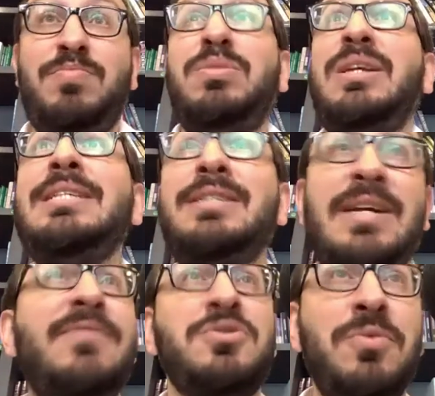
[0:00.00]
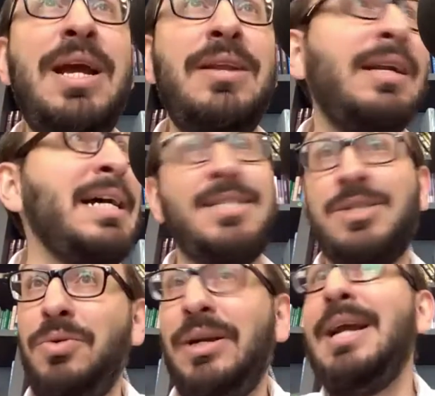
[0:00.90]
please give us rain. And God says,
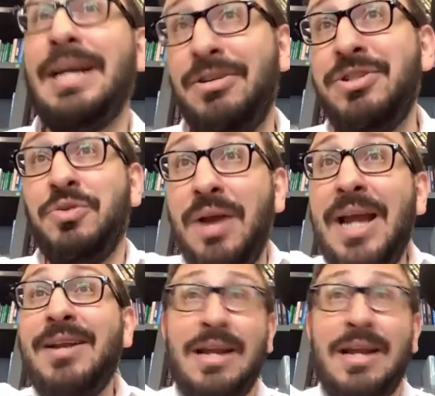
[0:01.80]
okay, here's your rain.